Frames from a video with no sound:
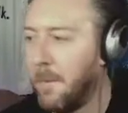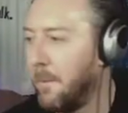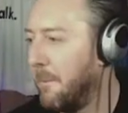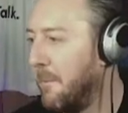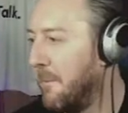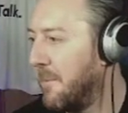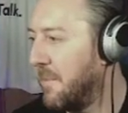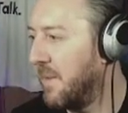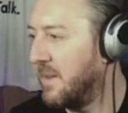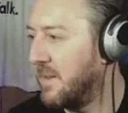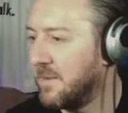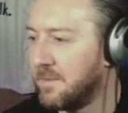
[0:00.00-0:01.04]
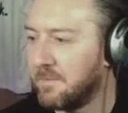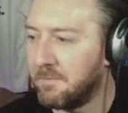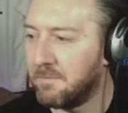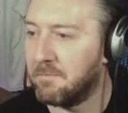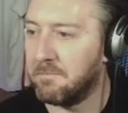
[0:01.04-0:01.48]

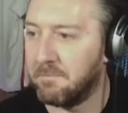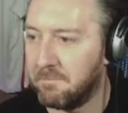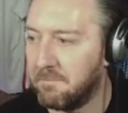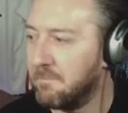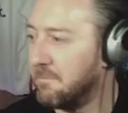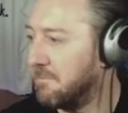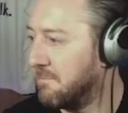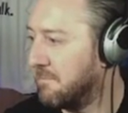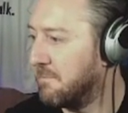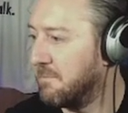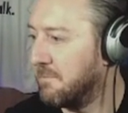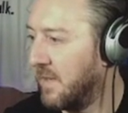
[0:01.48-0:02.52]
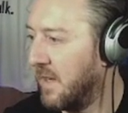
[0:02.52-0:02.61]
Nobody speaks.